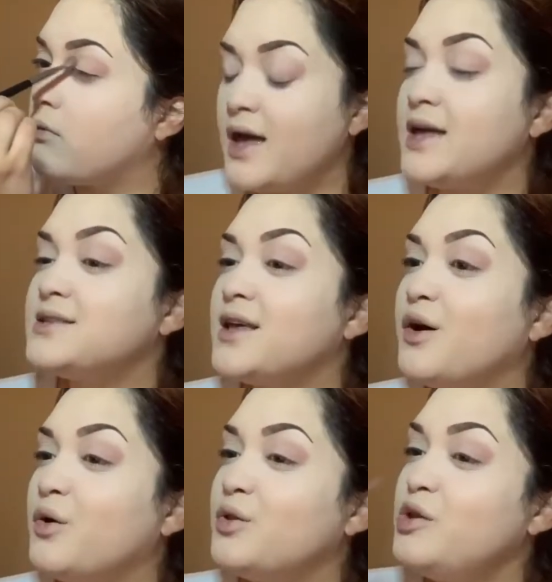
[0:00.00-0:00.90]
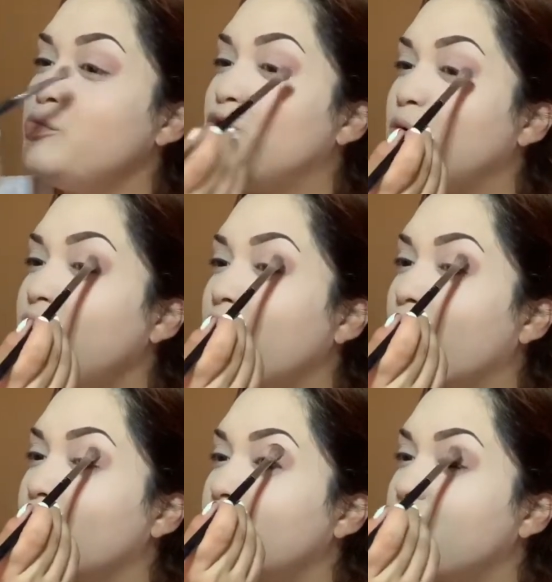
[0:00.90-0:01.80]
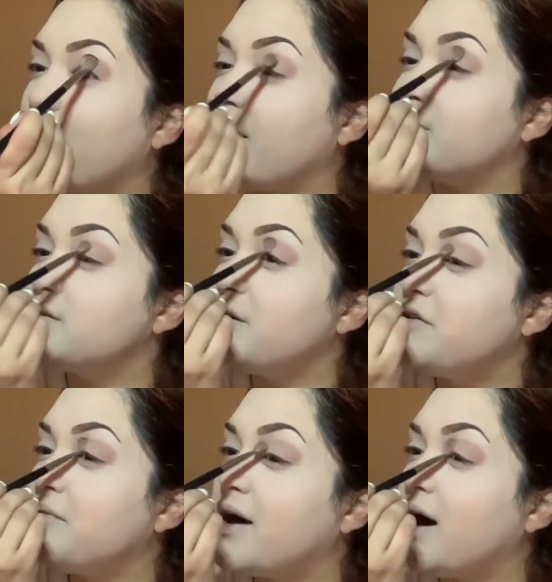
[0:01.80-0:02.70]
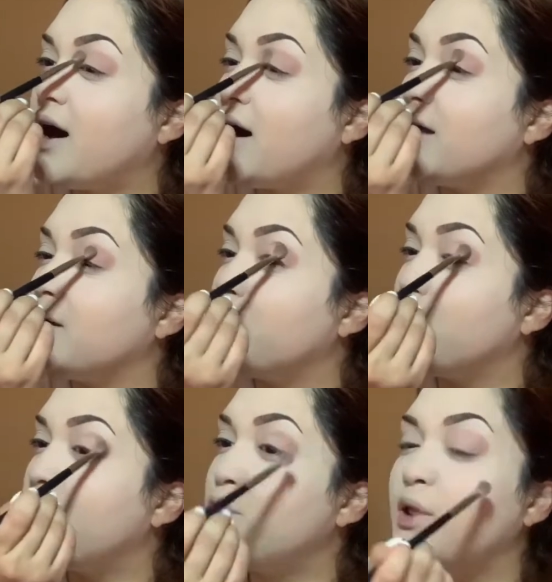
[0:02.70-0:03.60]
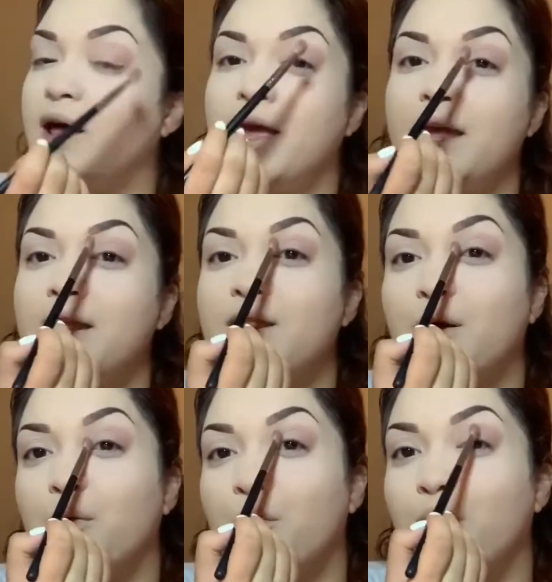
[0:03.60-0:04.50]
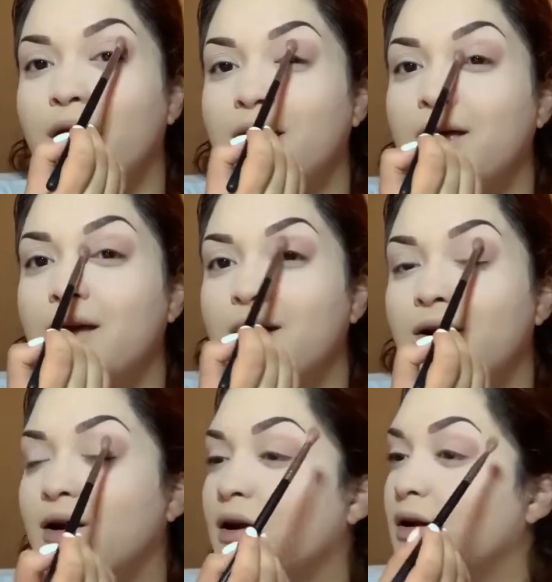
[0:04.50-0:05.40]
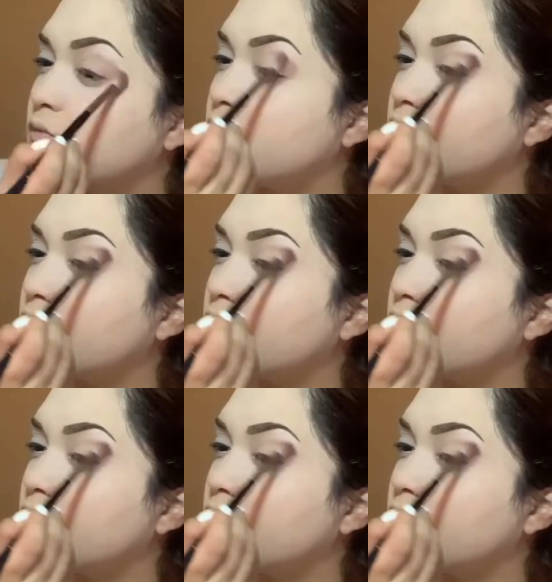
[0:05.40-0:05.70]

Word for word: It's like only doing the color on the outside of my eye. It won't apply any like right here.